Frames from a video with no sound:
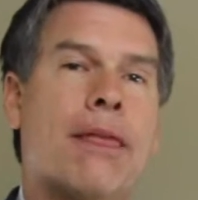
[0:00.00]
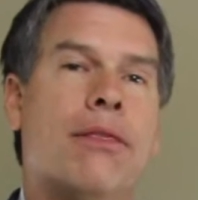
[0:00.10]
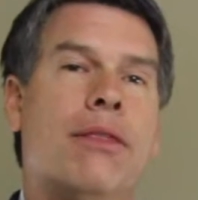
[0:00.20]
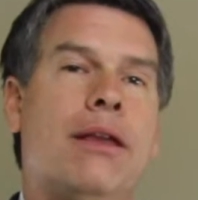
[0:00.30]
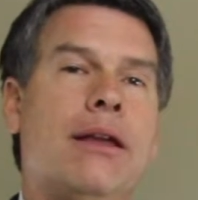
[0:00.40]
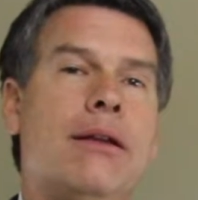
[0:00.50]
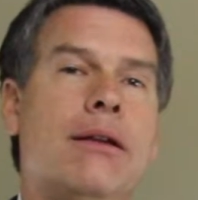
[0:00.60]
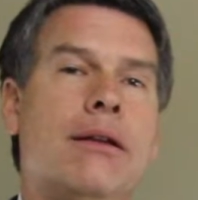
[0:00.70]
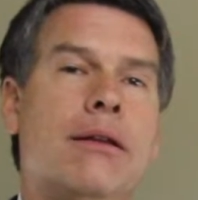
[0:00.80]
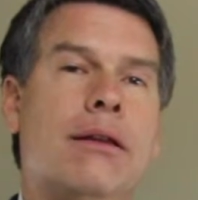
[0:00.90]
The
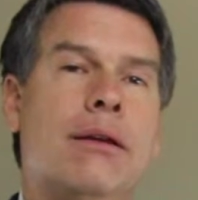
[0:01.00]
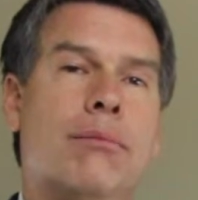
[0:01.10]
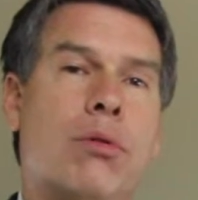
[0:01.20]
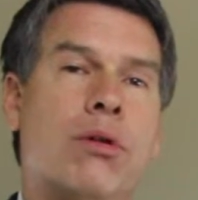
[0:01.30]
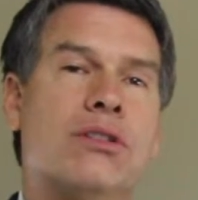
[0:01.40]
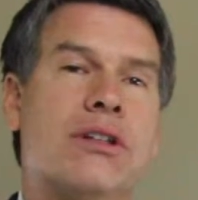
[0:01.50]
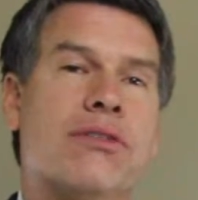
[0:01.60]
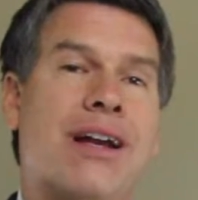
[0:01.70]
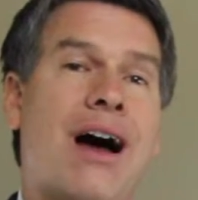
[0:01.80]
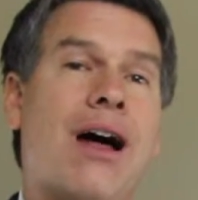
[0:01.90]
importance of
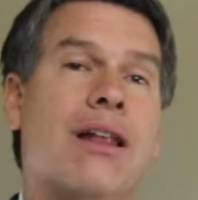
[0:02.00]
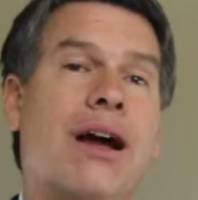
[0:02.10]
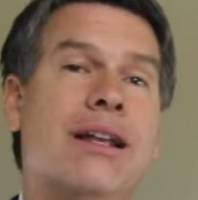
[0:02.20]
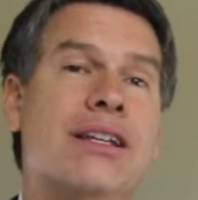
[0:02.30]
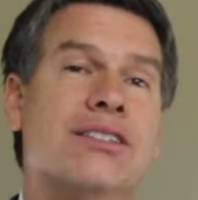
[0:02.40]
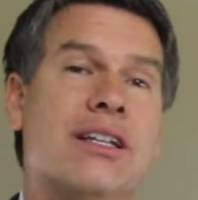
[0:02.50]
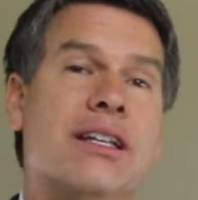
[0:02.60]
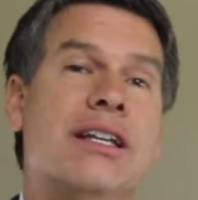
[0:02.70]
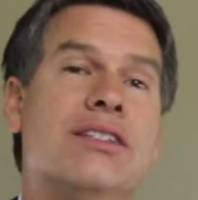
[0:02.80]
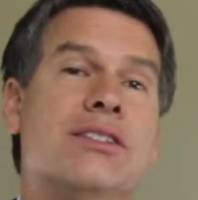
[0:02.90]
a hotline is
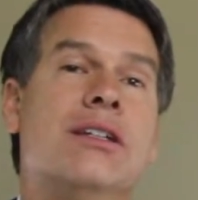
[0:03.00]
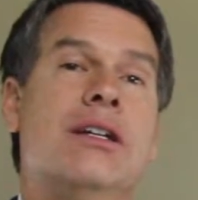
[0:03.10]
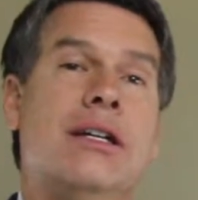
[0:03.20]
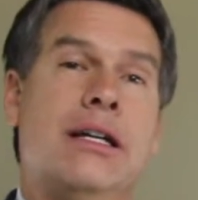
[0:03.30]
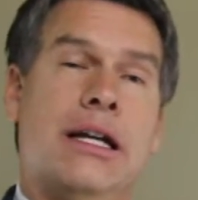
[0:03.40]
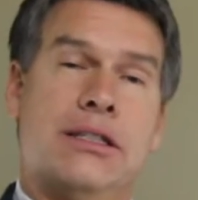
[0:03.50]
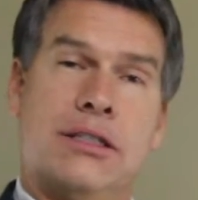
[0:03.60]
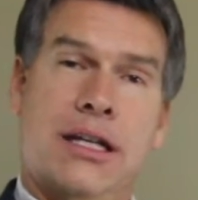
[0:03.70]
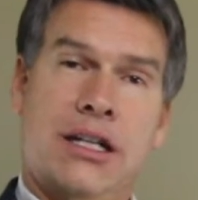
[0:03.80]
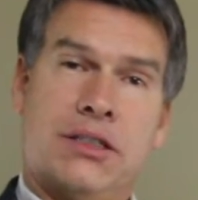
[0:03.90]
that it's
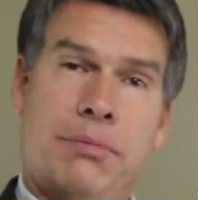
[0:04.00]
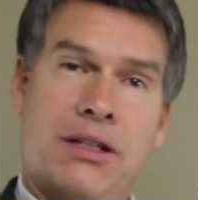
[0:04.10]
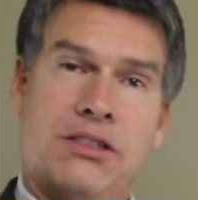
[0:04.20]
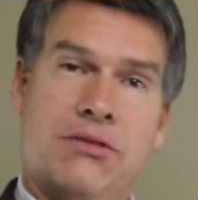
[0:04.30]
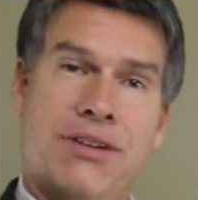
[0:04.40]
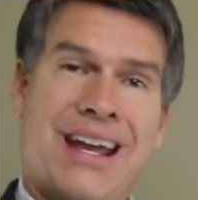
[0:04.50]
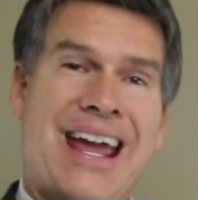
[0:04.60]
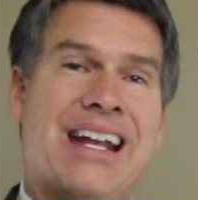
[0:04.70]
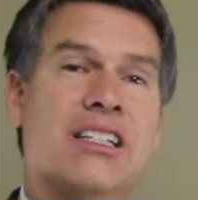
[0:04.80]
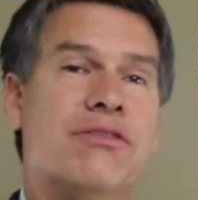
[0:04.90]
inexpensive
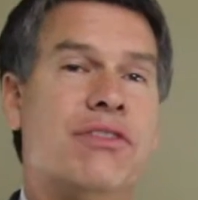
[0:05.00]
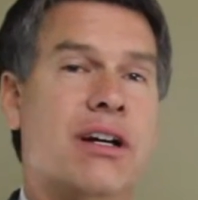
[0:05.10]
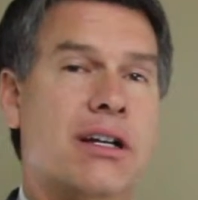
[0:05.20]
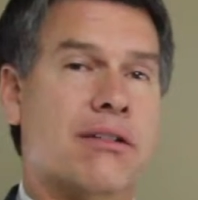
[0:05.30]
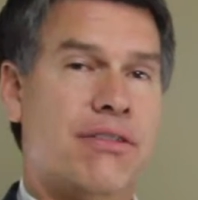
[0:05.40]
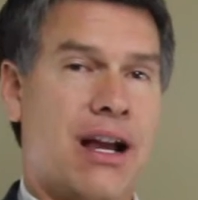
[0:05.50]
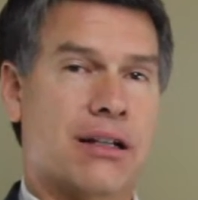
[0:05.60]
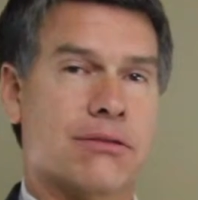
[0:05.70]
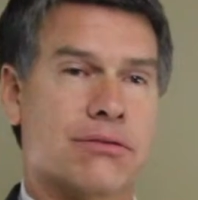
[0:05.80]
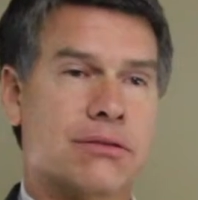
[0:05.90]
and it's very
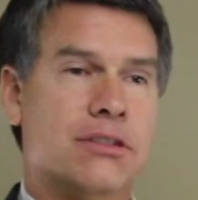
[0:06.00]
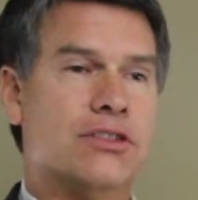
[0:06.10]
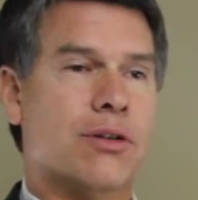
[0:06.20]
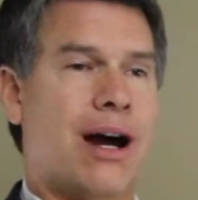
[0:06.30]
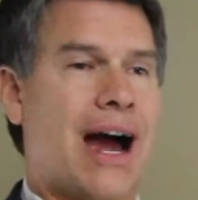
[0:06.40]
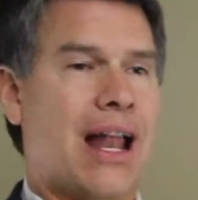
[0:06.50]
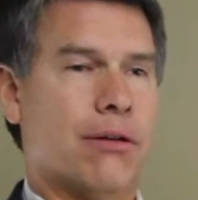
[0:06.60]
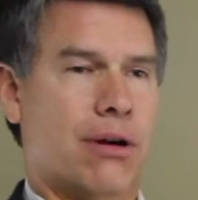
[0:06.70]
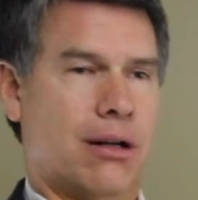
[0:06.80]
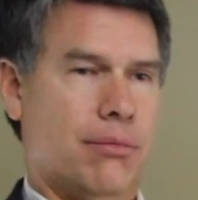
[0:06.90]
effective, and so I highly
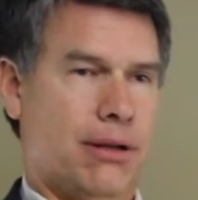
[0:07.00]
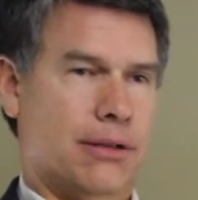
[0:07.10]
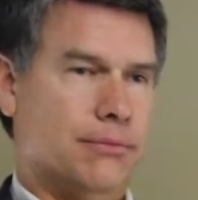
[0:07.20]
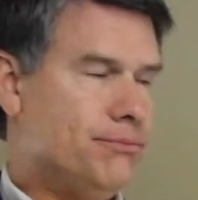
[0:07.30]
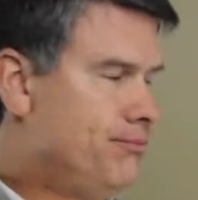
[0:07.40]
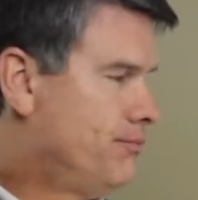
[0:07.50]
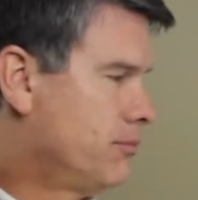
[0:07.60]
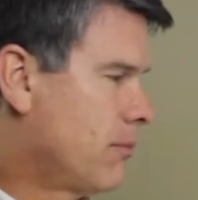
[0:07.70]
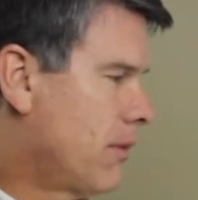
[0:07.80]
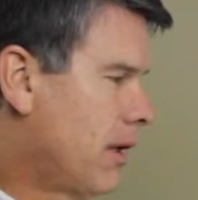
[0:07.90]
recommend it.
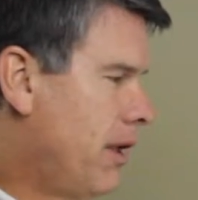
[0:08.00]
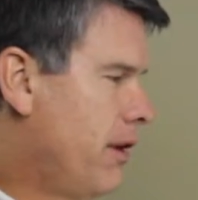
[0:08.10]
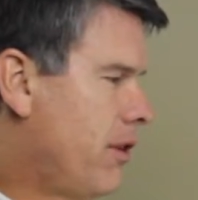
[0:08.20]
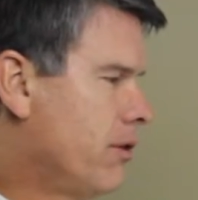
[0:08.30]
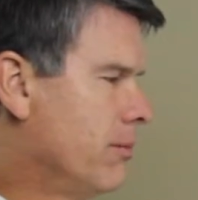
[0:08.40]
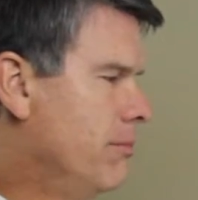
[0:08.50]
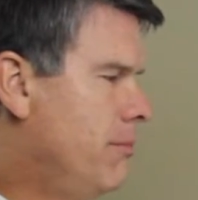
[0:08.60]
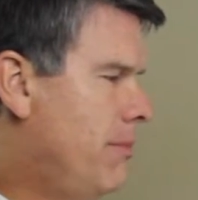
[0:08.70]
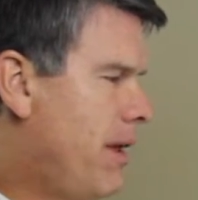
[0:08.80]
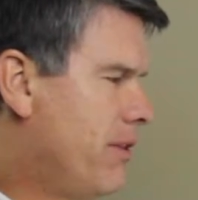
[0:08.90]
Another
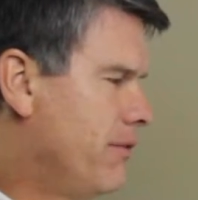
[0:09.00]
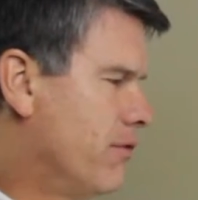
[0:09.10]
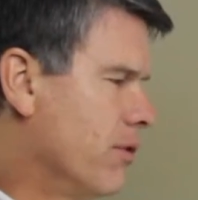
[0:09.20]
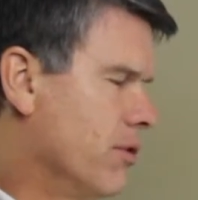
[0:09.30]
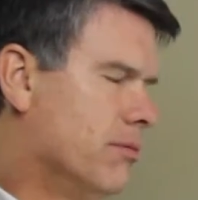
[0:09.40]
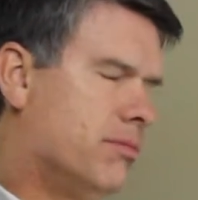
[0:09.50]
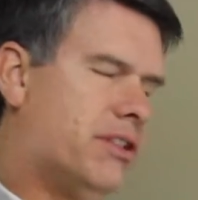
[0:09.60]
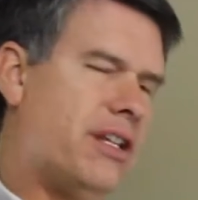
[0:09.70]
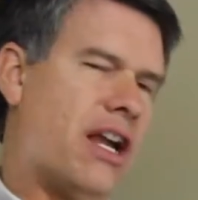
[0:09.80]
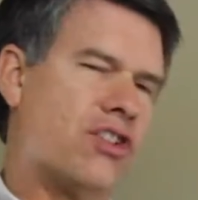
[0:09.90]
method for
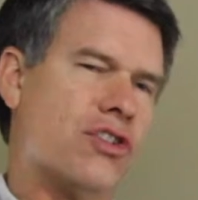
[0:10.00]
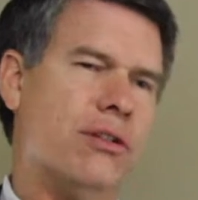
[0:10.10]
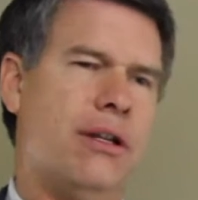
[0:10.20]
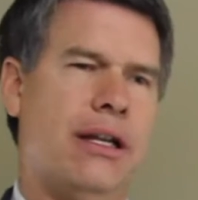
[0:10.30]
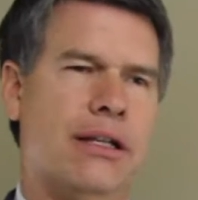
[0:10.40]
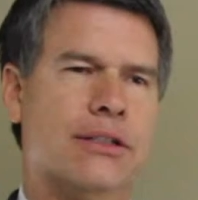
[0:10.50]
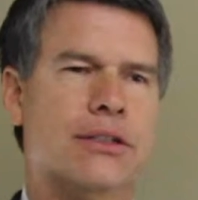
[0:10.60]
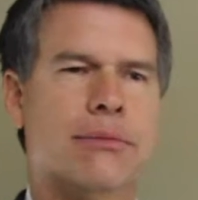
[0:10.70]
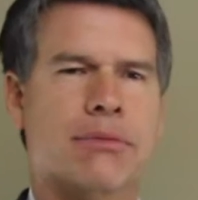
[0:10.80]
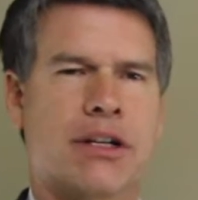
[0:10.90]
detection
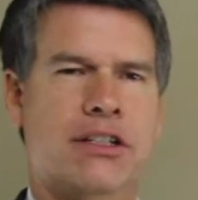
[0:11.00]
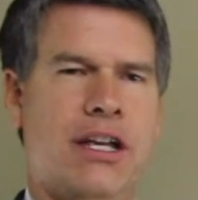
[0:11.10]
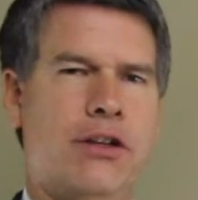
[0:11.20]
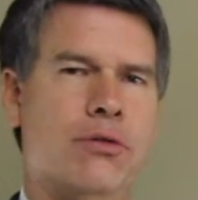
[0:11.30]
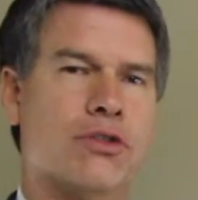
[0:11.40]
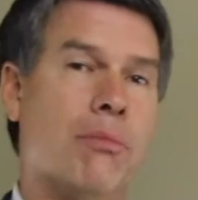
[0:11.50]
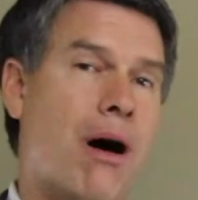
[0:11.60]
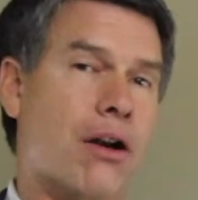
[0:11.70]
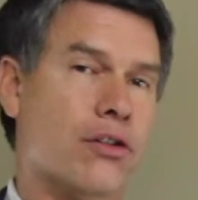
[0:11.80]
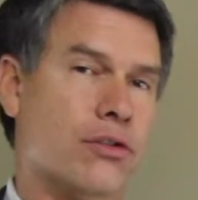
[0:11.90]
is continuous
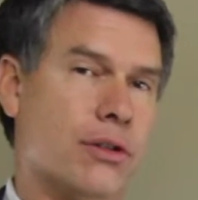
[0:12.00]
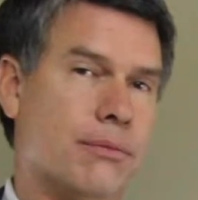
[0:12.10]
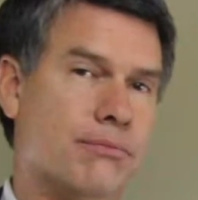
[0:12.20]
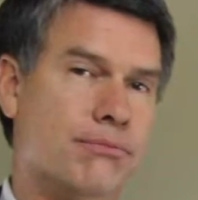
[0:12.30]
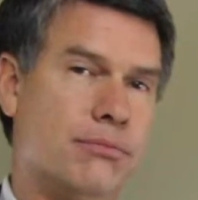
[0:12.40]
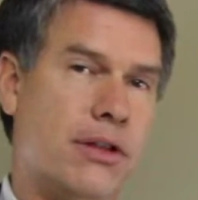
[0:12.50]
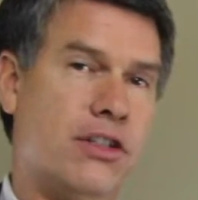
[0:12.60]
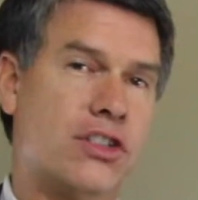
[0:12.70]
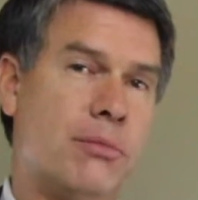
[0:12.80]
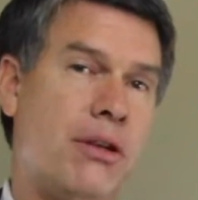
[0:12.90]
monitoring. And
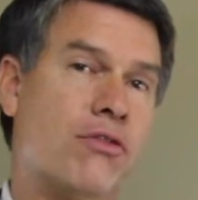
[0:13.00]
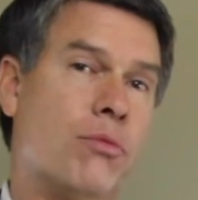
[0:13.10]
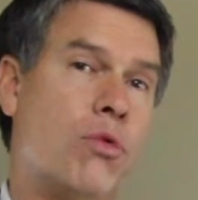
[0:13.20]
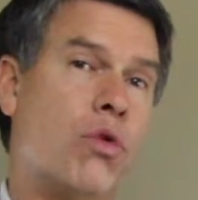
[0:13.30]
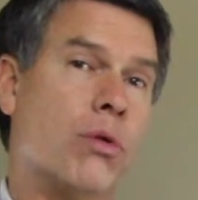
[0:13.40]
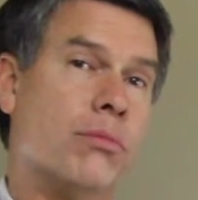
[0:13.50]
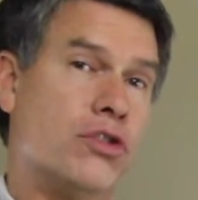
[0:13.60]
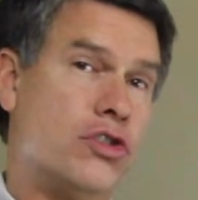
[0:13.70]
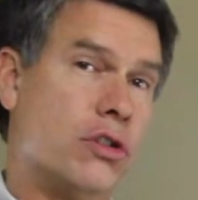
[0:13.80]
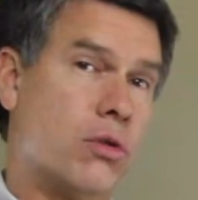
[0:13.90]
this can be for more
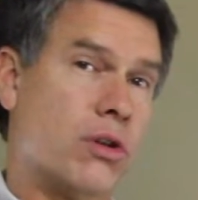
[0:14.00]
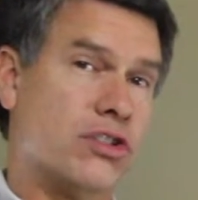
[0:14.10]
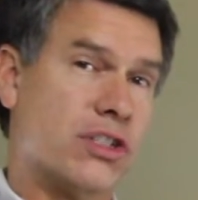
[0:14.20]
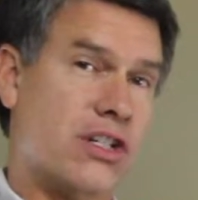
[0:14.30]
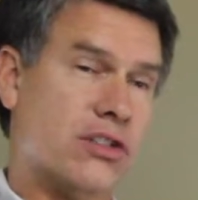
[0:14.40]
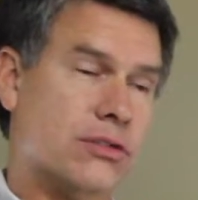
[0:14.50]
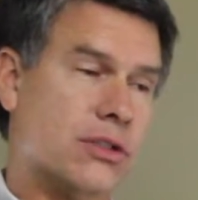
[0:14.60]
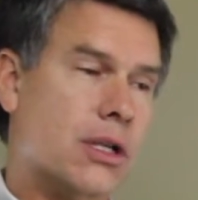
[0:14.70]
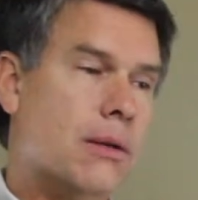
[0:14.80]
mature organizations.